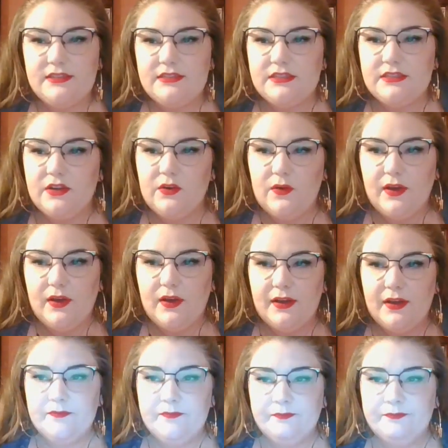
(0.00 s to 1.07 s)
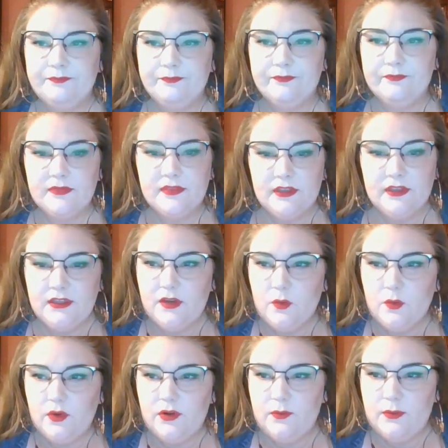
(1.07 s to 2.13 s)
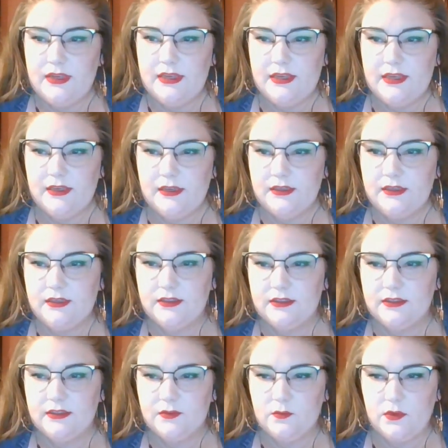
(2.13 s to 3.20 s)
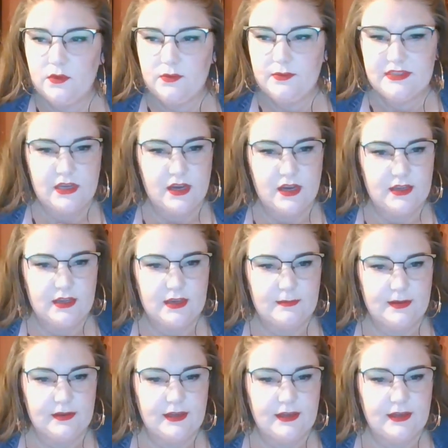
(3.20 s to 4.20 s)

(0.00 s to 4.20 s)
so what are we talking about now?